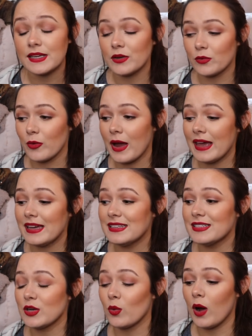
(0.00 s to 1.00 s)
it
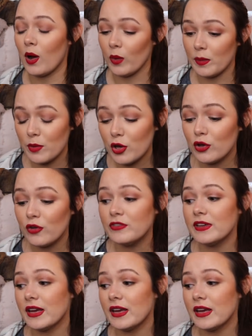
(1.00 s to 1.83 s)
rained while we moved,